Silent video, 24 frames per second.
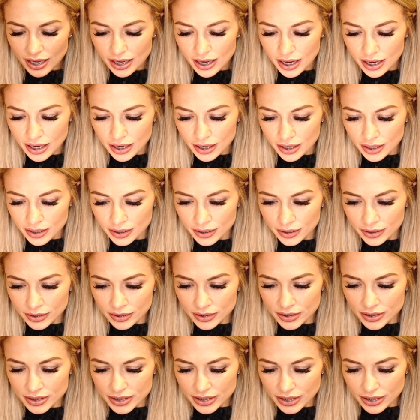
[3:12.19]

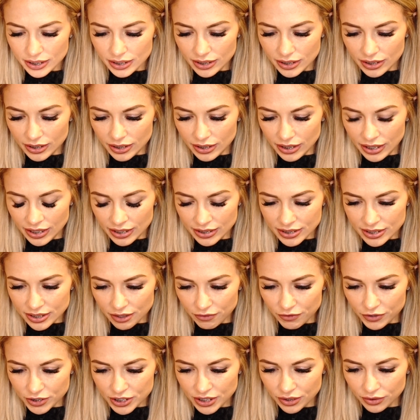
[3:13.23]
and it's a
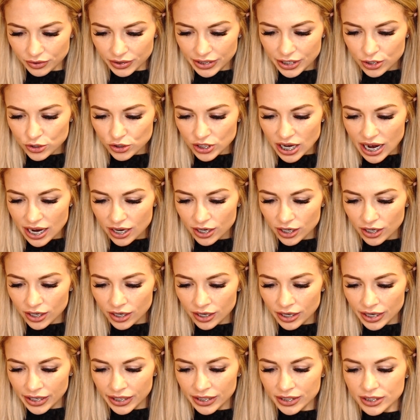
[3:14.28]
fertility
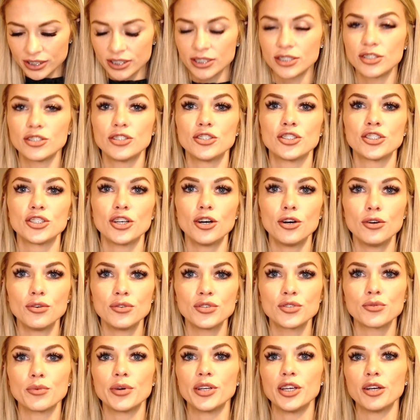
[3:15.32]
tracker, and it
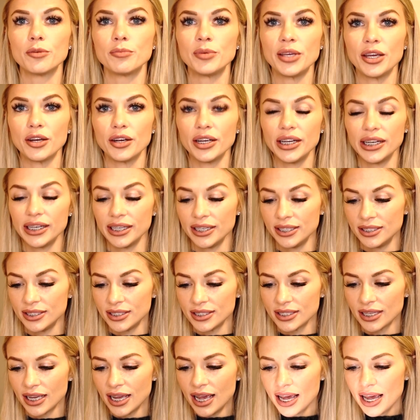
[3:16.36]
shows when your period
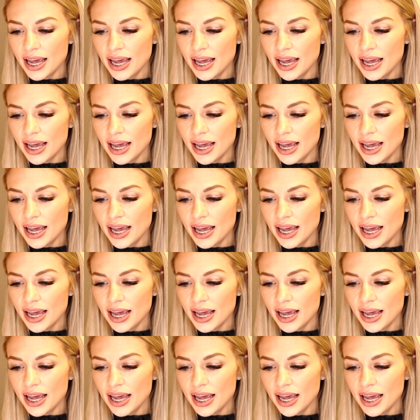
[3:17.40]
is,